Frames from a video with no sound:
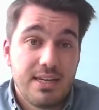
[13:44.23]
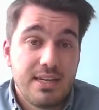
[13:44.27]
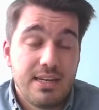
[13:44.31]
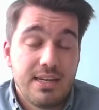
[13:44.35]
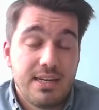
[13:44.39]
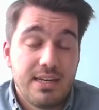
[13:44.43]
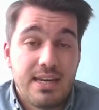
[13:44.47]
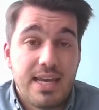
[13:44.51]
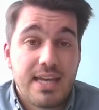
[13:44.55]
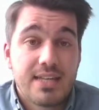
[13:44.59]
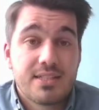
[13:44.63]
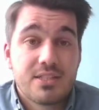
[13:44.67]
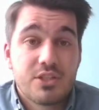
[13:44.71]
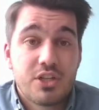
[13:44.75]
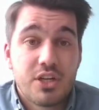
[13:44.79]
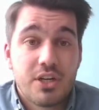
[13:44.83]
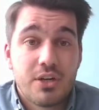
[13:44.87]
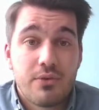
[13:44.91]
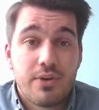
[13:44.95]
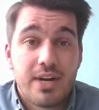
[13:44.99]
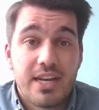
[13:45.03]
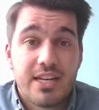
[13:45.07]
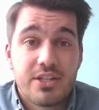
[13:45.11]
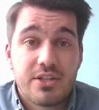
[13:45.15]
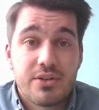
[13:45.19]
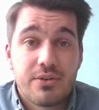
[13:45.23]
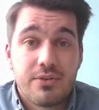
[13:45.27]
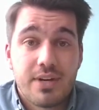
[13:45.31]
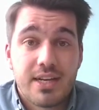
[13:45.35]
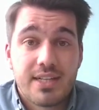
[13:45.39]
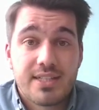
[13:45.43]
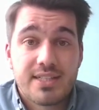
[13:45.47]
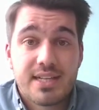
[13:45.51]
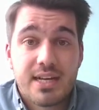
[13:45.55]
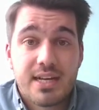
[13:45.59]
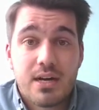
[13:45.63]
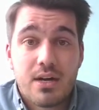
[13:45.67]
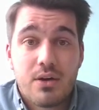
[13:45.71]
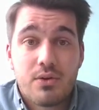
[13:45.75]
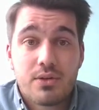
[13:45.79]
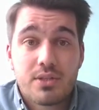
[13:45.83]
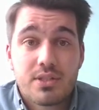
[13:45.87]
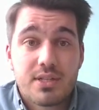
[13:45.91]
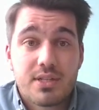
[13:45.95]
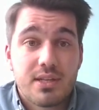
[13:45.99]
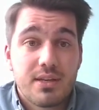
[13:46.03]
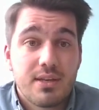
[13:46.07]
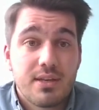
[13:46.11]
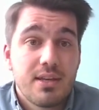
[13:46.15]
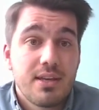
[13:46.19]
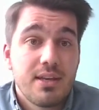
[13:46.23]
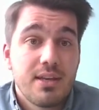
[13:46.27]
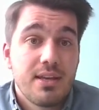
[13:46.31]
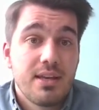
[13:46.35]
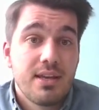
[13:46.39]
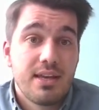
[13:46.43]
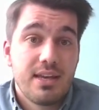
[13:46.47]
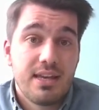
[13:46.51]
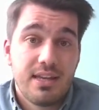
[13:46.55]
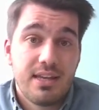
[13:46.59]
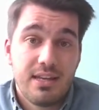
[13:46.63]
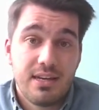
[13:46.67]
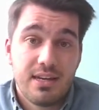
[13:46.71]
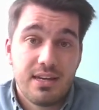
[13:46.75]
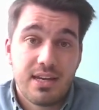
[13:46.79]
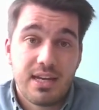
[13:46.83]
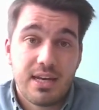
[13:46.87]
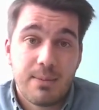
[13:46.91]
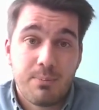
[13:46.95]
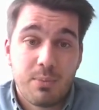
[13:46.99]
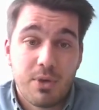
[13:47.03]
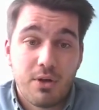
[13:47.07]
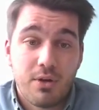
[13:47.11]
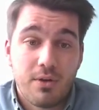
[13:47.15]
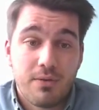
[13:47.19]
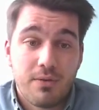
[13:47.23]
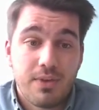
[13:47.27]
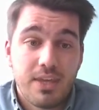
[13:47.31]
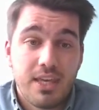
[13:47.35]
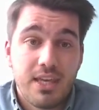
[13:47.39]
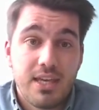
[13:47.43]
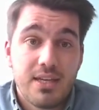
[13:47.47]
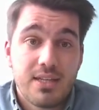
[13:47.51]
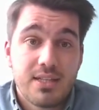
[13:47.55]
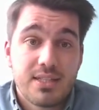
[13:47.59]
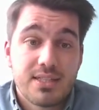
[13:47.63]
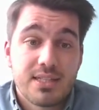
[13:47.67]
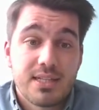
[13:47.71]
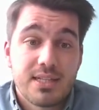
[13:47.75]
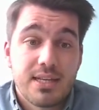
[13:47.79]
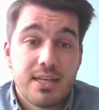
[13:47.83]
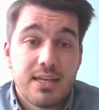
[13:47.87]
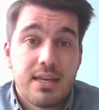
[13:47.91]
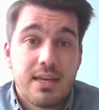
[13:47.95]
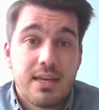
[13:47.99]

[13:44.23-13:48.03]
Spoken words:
next generation runs out in a couple of years.